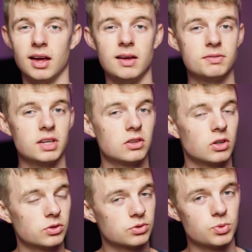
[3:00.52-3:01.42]
If they
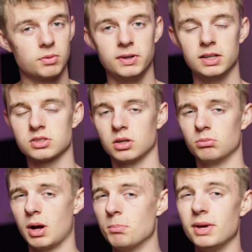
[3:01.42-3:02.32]
don't reveal some
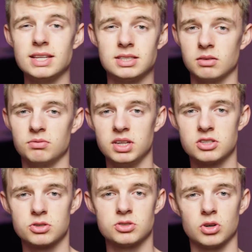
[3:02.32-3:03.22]
amazing
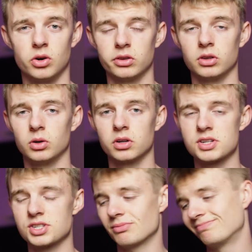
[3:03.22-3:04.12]
features on
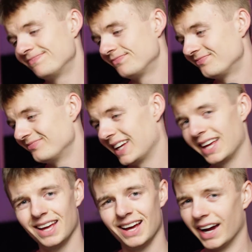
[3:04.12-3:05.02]
launch,
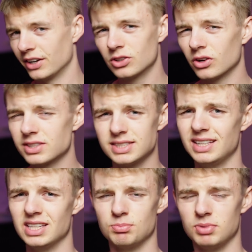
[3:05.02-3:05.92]
I don't see
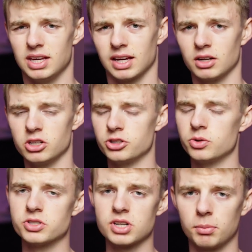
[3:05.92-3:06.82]
this being a
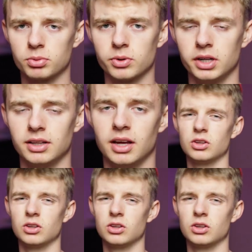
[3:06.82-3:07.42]
huge upgrade.